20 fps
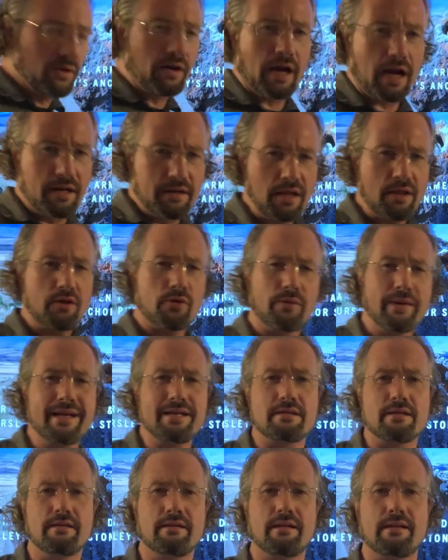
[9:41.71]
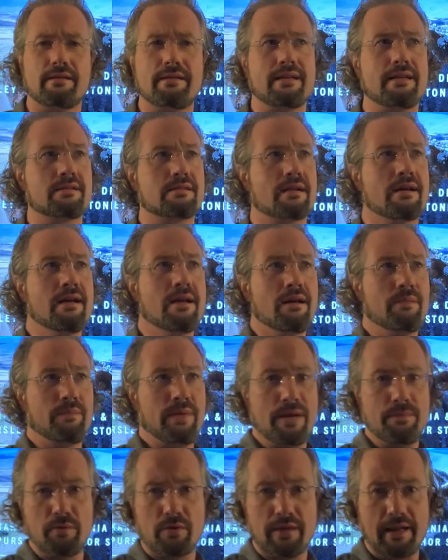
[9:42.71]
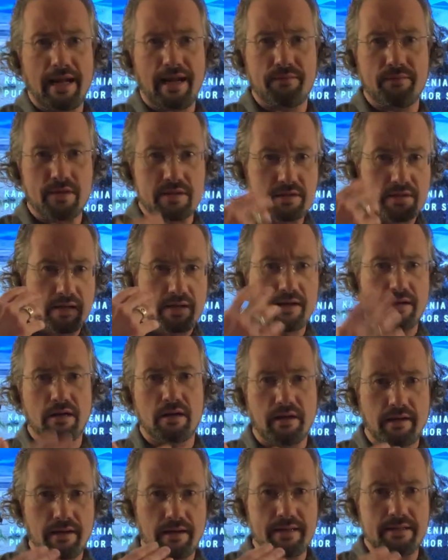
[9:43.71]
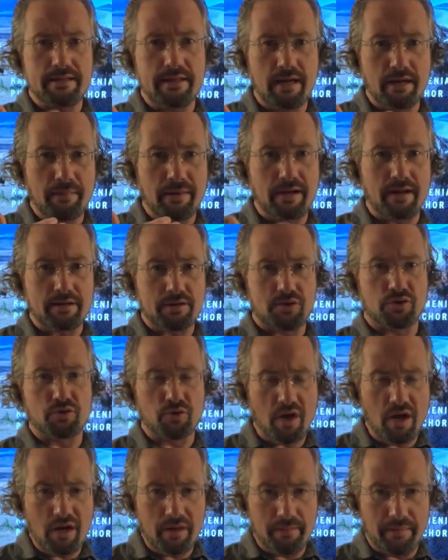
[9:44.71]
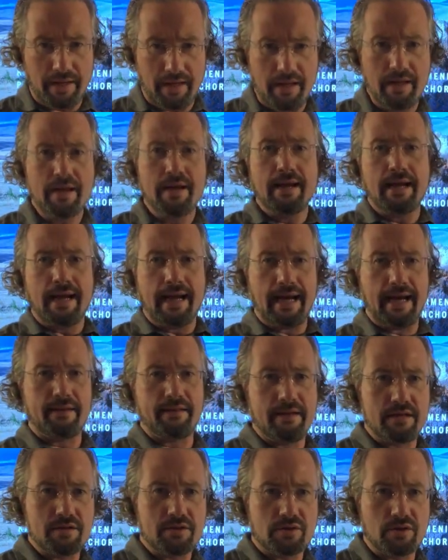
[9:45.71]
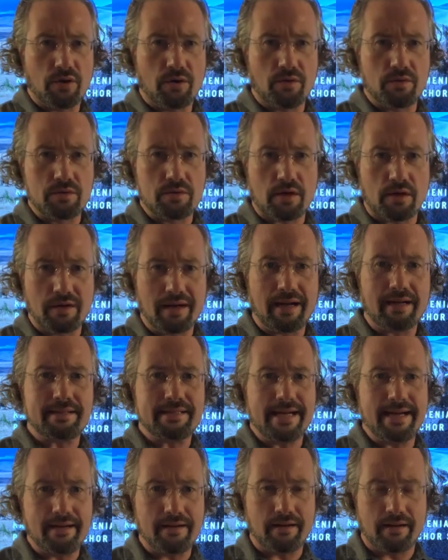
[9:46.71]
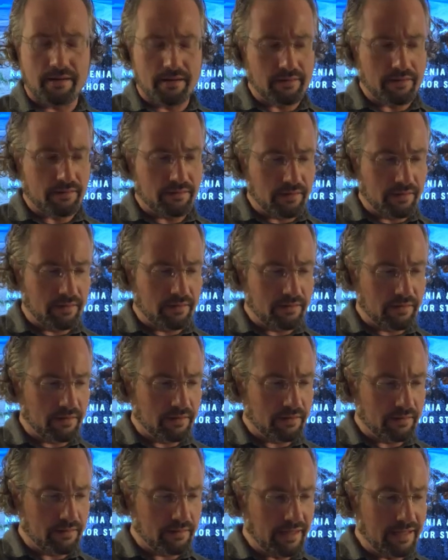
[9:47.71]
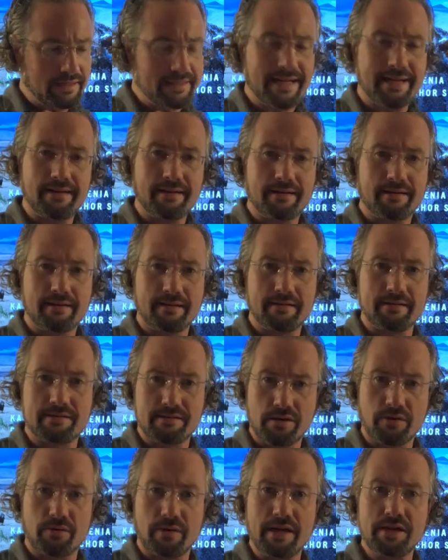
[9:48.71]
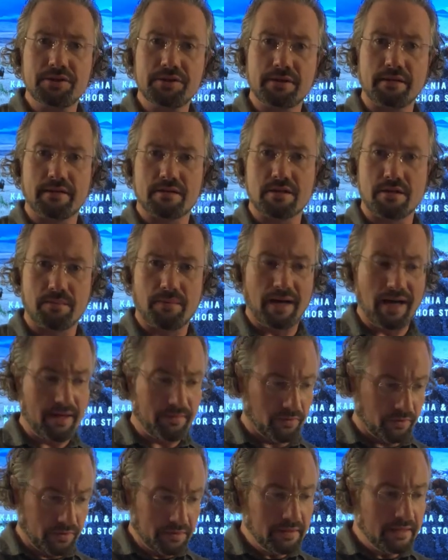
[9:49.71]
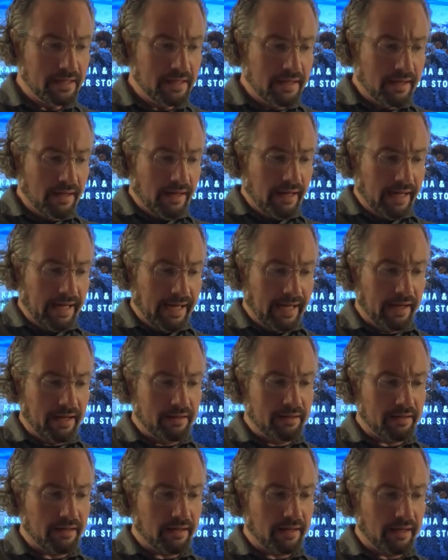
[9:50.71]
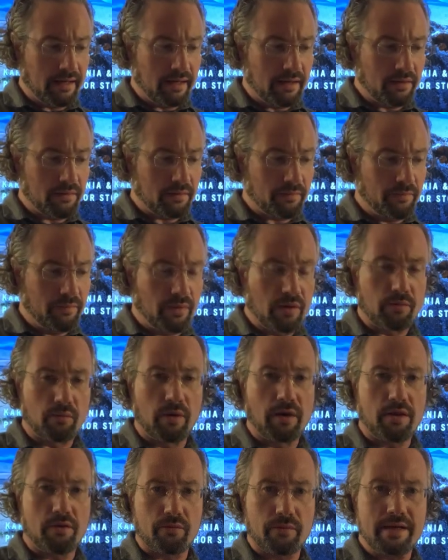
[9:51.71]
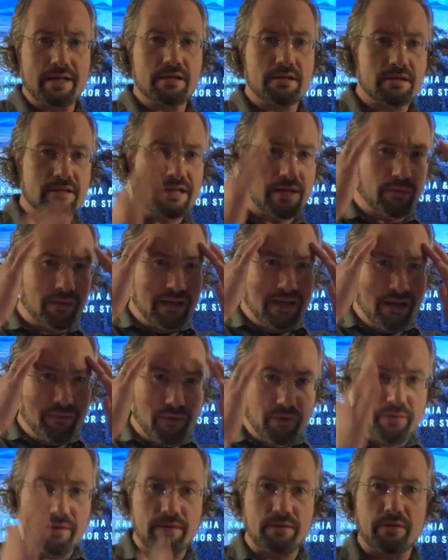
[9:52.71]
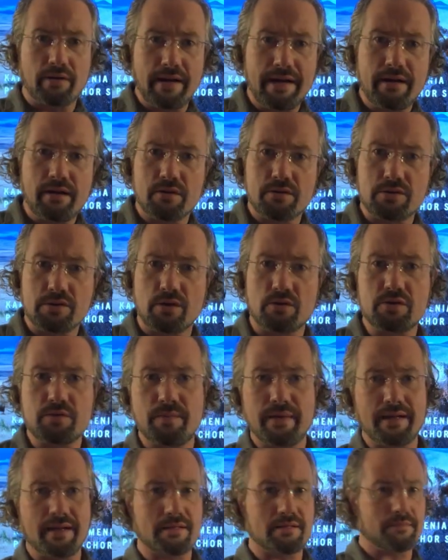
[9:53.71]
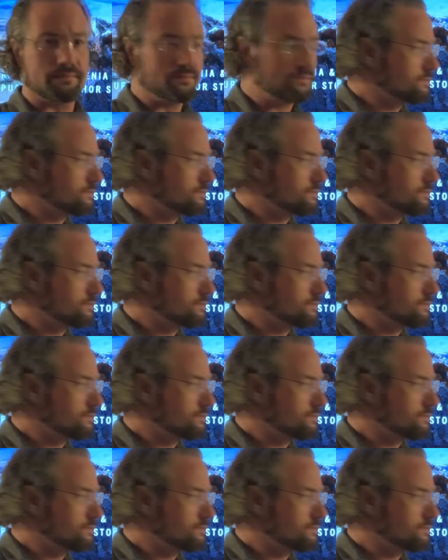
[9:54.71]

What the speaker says: Another reason that these people that have this idea about astronomy and these stones are not they're not taking into consideration is the Bible. And one of the reasons they would never think they're anchor stones because